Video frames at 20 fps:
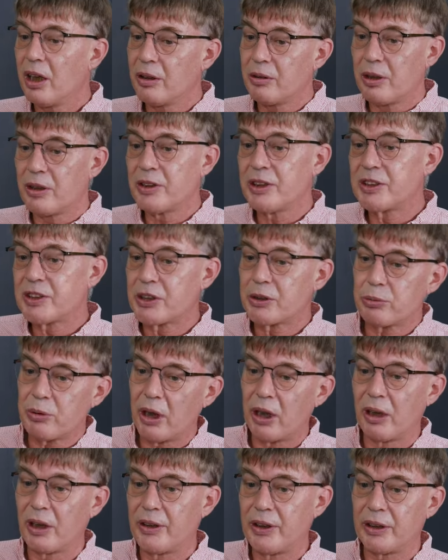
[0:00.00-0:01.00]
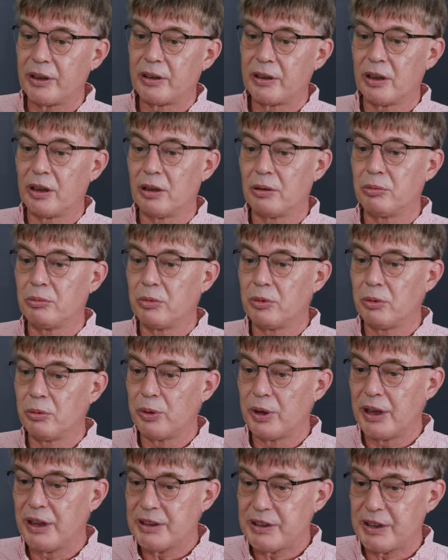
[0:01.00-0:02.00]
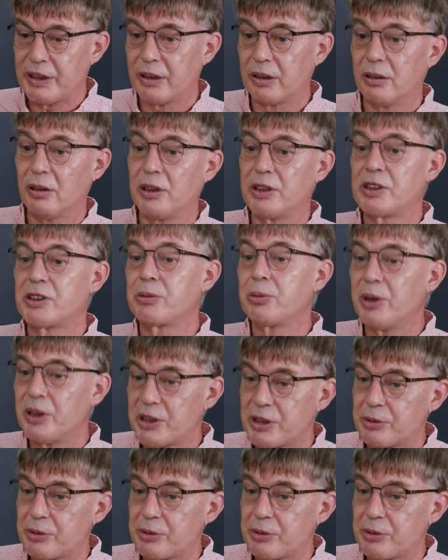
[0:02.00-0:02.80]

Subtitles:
and this is where I think we're hitting a nice sweet